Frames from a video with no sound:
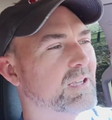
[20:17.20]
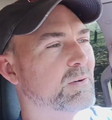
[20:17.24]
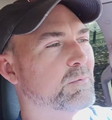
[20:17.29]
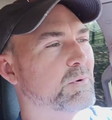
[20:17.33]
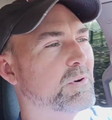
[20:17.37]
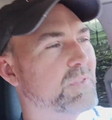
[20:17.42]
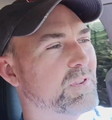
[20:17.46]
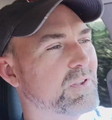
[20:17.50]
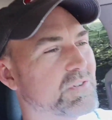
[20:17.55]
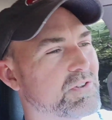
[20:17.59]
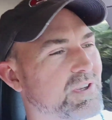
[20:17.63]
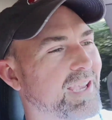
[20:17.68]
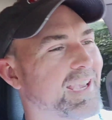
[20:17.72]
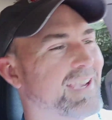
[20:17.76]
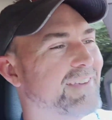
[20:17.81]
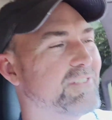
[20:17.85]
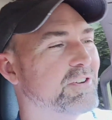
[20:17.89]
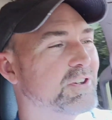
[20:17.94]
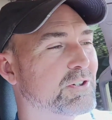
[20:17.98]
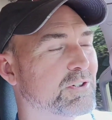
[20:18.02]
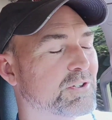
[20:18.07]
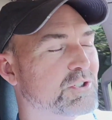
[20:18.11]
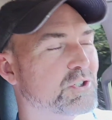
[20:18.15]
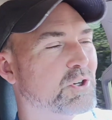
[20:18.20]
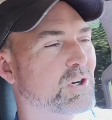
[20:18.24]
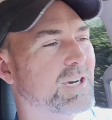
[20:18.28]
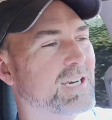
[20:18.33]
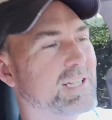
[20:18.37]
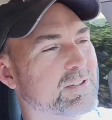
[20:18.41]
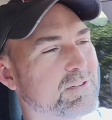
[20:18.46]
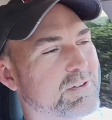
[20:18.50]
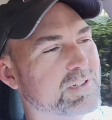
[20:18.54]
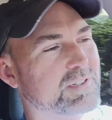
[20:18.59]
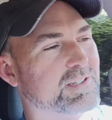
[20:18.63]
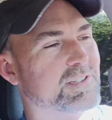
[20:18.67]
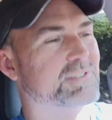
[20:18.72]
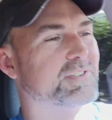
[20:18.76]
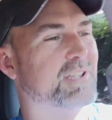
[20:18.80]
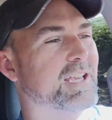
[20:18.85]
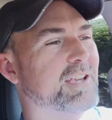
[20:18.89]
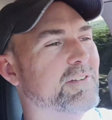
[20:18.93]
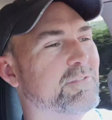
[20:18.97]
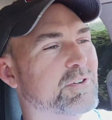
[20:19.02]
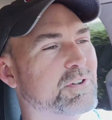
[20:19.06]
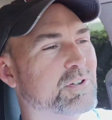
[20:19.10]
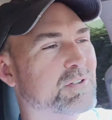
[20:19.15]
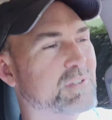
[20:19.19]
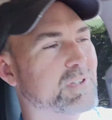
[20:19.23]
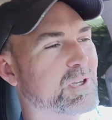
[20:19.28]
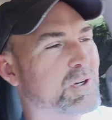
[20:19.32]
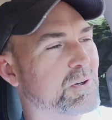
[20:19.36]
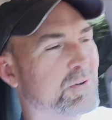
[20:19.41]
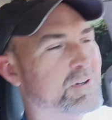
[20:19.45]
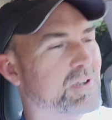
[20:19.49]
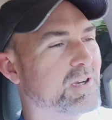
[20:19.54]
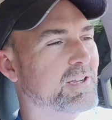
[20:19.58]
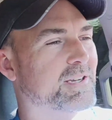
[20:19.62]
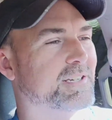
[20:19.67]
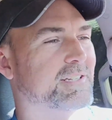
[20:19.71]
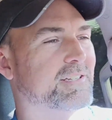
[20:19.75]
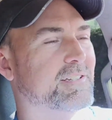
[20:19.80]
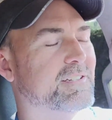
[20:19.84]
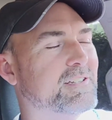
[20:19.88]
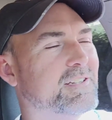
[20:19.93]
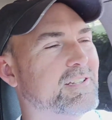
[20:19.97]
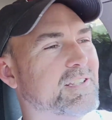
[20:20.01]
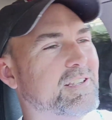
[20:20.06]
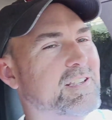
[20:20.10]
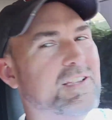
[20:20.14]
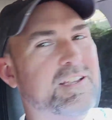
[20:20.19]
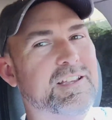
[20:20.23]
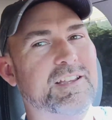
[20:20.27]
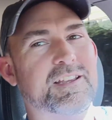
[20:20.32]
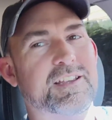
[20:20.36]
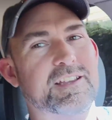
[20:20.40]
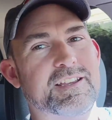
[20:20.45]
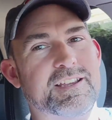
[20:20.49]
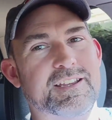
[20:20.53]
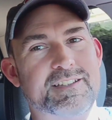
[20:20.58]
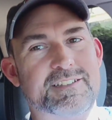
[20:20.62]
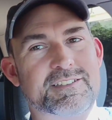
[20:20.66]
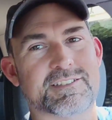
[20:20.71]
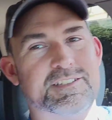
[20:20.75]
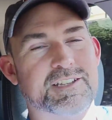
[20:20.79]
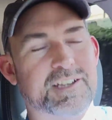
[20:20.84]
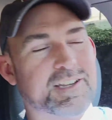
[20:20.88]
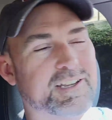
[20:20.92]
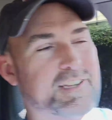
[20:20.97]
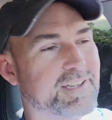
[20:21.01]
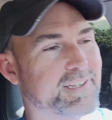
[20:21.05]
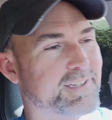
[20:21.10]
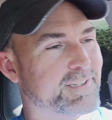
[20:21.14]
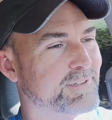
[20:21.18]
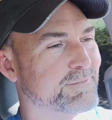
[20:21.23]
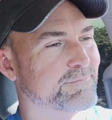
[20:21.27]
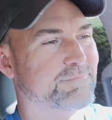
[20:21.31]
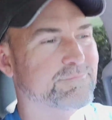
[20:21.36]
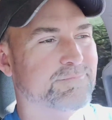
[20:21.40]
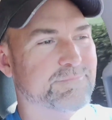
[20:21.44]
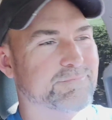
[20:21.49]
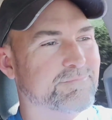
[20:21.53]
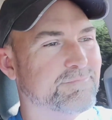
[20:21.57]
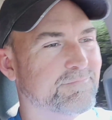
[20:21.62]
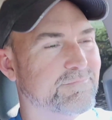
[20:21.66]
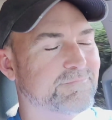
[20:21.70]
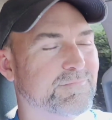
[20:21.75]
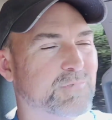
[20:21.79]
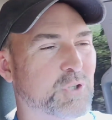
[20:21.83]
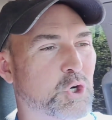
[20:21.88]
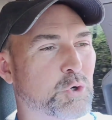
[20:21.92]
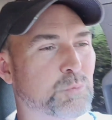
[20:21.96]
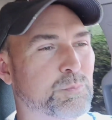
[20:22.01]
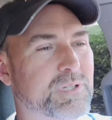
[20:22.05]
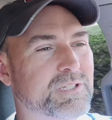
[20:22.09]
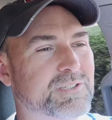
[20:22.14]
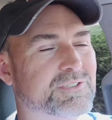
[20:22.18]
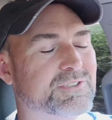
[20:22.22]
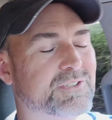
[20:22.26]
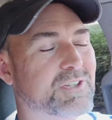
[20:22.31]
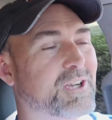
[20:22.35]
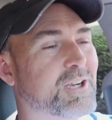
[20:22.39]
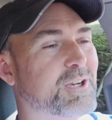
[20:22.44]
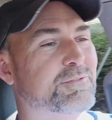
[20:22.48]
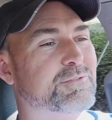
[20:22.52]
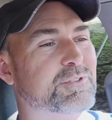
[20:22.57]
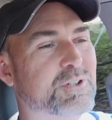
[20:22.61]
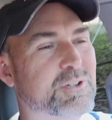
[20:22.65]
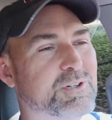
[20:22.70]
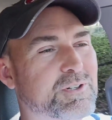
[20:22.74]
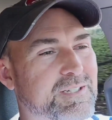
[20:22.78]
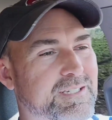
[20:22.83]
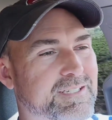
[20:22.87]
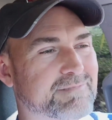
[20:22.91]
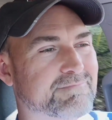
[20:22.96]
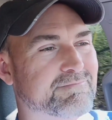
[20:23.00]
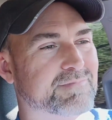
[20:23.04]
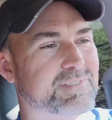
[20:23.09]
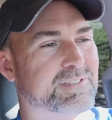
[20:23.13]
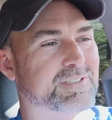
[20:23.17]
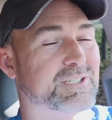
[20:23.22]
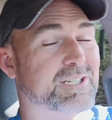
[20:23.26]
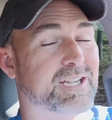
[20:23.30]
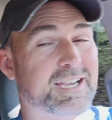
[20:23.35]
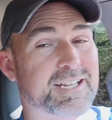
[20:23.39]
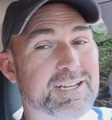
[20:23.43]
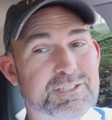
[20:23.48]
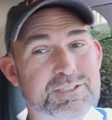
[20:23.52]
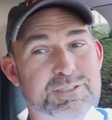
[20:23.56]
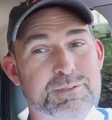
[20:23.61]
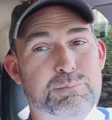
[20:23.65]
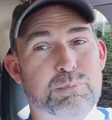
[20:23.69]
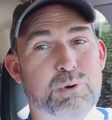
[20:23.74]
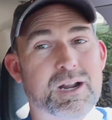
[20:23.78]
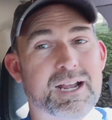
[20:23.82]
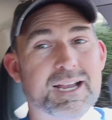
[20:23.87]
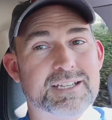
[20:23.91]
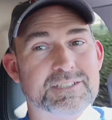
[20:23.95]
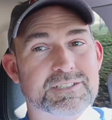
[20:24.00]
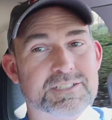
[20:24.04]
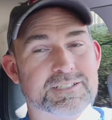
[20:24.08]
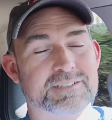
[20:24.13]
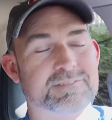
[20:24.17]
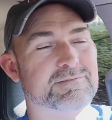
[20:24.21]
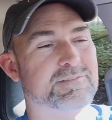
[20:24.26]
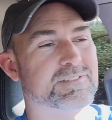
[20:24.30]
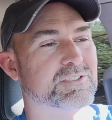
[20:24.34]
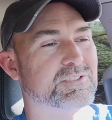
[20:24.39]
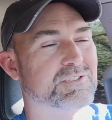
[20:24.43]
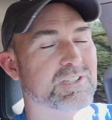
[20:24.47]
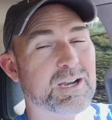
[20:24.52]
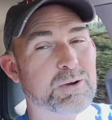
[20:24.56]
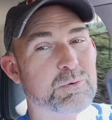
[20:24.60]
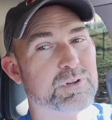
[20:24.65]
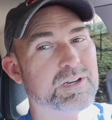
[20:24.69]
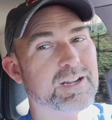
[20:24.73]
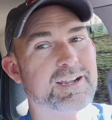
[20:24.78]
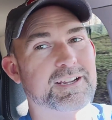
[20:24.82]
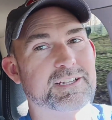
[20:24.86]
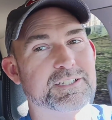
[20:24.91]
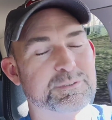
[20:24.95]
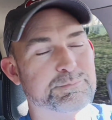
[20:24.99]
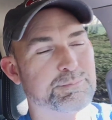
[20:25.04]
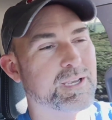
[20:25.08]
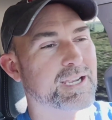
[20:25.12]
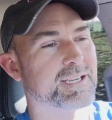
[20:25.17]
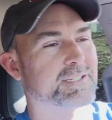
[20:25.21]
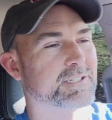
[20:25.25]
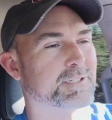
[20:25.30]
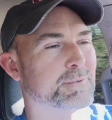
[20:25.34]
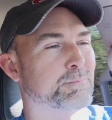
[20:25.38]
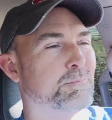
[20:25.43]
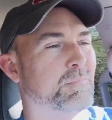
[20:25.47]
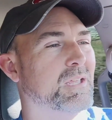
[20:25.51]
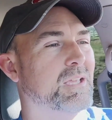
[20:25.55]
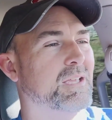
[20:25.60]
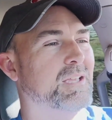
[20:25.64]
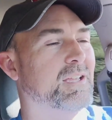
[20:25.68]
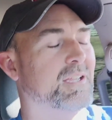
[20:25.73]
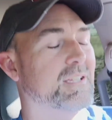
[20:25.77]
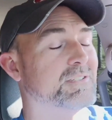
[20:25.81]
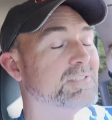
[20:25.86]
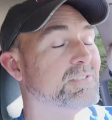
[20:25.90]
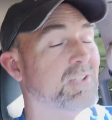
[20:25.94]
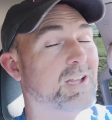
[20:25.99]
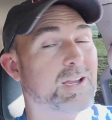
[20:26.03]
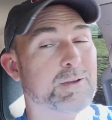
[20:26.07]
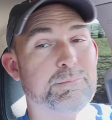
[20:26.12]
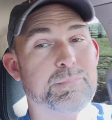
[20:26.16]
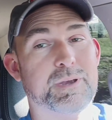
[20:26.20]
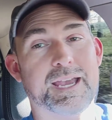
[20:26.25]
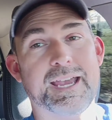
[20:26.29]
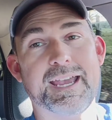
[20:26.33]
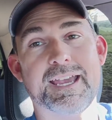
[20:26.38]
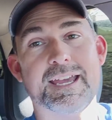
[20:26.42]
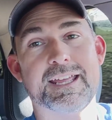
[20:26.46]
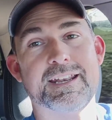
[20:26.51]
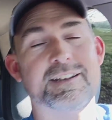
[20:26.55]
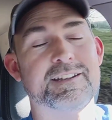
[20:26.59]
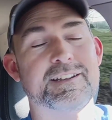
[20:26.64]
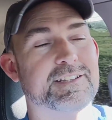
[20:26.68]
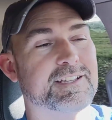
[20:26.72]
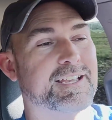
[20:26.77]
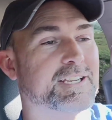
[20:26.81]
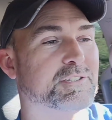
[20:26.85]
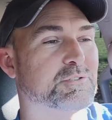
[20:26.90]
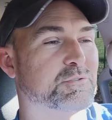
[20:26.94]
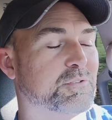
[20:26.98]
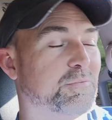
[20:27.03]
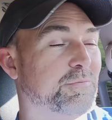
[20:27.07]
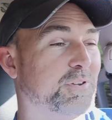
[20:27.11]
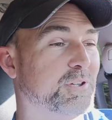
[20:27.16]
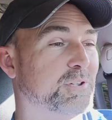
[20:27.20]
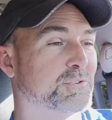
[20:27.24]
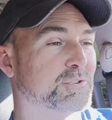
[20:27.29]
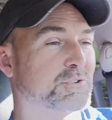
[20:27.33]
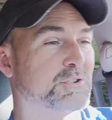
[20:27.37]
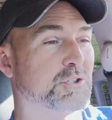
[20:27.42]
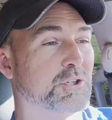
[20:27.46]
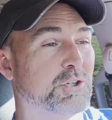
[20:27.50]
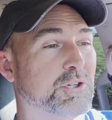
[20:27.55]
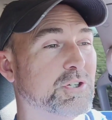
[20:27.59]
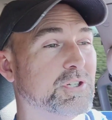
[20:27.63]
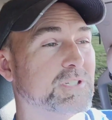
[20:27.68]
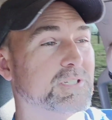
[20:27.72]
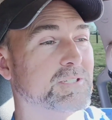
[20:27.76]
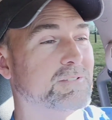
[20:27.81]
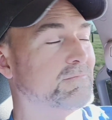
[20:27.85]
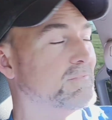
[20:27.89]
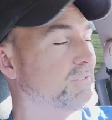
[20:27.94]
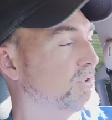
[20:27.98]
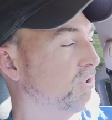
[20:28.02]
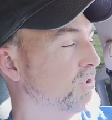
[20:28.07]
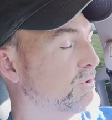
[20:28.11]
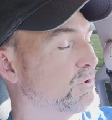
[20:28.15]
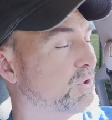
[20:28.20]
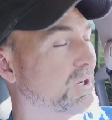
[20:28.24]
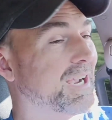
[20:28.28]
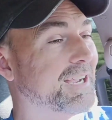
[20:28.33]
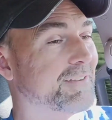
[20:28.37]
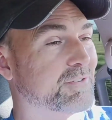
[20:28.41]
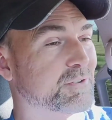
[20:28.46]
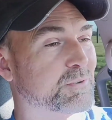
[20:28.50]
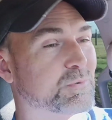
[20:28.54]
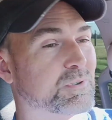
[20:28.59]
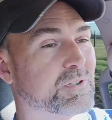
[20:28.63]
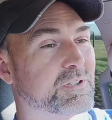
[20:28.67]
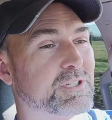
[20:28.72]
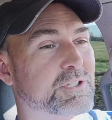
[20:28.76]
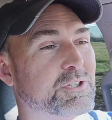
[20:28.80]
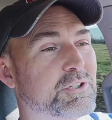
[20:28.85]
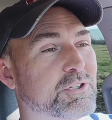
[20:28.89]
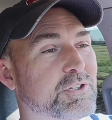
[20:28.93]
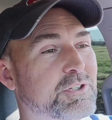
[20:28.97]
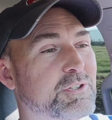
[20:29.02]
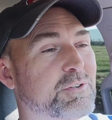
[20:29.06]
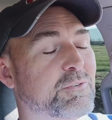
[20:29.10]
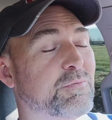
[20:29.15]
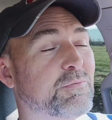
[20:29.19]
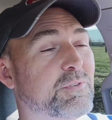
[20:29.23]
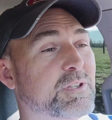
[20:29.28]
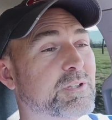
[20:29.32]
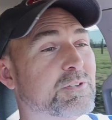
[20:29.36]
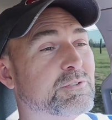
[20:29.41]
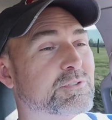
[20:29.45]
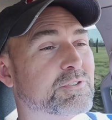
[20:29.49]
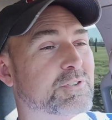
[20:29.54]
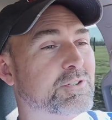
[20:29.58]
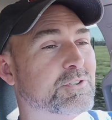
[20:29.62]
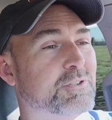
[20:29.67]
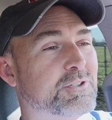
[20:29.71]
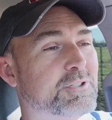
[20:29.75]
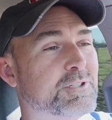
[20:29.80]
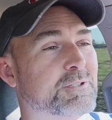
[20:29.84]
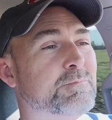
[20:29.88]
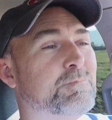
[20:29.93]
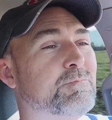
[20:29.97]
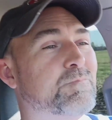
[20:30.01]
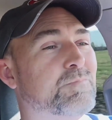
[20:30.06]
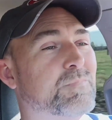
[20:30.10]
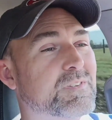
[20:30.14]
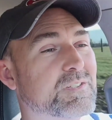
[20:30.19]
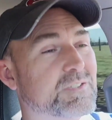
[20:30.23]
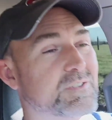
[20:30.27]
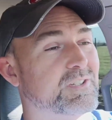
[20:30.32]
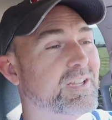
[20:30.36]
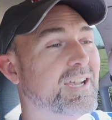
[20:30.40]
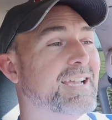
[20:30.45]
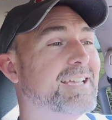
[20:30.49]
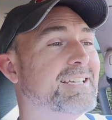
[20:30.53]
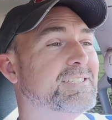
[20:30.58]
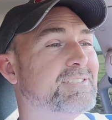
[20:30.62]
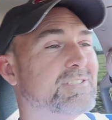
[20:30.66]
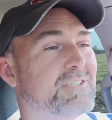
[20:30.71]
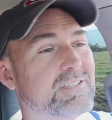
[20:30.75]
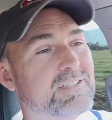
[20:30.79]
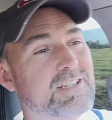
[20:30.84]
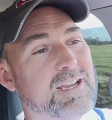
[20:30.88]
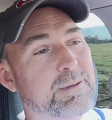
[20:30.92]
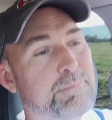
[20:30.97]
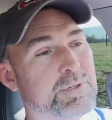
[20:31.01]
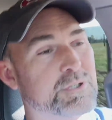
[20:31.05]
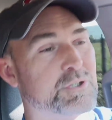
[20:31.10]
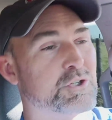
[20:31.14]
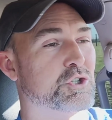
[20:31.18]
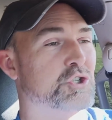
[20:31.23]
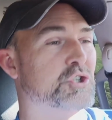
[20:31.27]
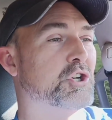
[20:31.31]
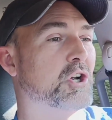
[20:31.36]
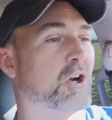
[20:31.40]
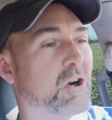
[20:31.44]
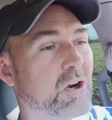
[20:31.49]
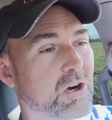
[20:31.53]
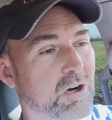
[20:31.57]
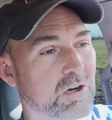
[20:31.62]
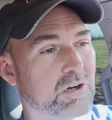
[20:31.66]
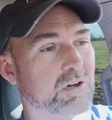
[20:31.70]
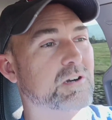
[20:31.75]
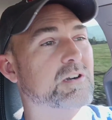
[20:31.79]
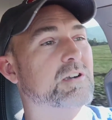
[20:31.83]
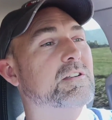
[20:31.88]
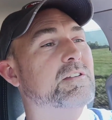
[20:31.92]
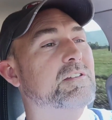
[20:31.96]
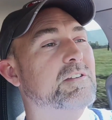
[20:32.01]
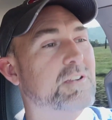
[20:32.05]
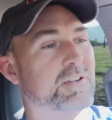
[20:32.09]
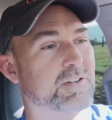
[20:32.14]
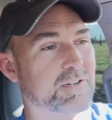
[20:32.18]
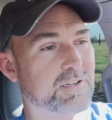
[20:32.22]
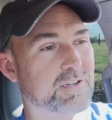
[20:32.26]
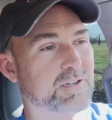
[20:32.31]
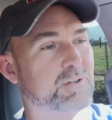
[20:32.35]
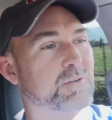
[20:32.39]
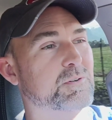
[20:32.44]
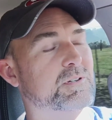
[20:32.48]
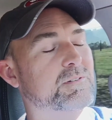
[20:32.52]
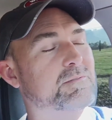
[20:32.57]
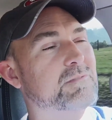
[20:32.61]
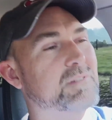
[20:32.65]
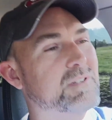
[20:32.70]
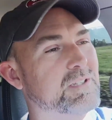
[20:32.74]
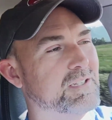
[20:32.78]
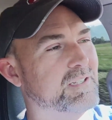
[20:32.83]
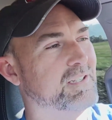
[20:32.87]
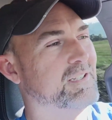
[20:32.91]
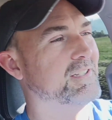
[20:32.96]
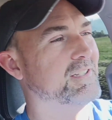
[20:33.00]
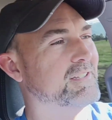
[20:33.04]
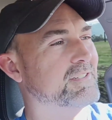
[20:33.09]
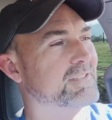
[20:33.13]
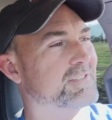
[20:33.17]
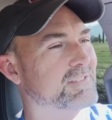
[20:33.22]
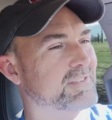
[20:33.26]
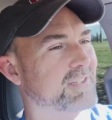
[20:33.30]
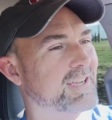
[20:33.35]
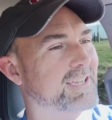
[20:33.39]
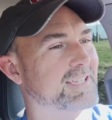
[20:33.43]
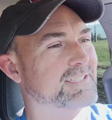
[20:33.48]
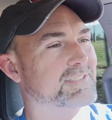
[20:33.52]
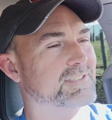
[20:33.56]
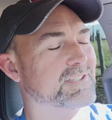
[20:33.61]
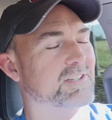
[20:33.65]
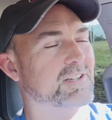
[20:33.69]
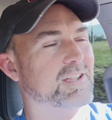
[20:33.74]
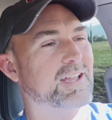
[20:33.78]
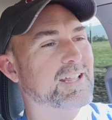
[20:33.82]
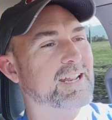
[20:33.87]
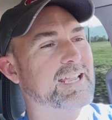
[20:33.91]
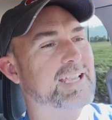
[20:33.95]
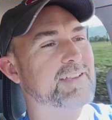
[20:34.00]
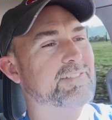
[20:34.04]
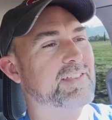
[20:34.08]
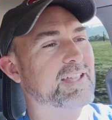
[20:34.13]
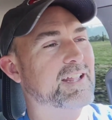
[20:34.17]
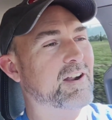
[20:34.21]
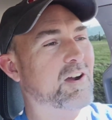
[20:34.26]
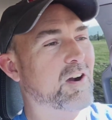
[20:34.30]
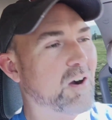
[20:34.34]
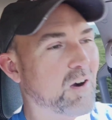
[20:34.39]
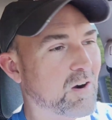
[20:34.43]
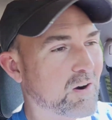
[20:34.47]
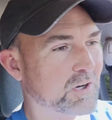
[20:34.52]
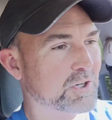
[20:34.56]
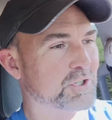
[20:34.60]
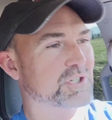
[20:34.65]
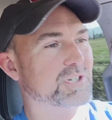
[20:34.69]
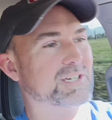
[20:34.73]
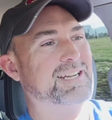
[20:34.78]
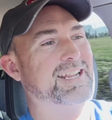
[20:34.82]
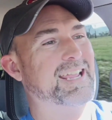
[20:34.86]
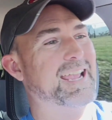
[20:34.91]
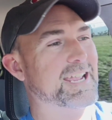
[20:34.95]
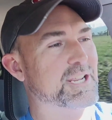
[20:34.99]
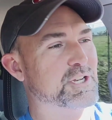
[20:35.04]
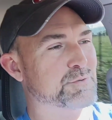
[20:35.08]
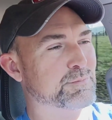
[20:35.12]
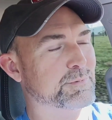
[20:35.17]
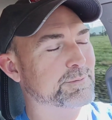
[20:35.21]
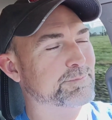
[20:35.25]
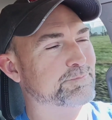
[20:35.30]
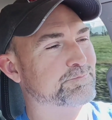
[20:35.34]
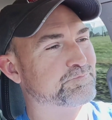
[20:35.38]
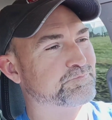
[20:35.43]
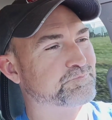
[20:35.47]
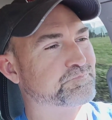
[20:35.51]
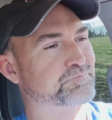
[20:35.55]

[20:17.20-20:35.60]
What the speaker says: With this heavier trailer and this heavier load on it, it's a little bit softer and kind of surprising. It's not what I expected. It's not bad. It actually feels good. It's driving really good, feels good. It's nice to not be jarred, you know, and it's nice to not have that harsh engagement.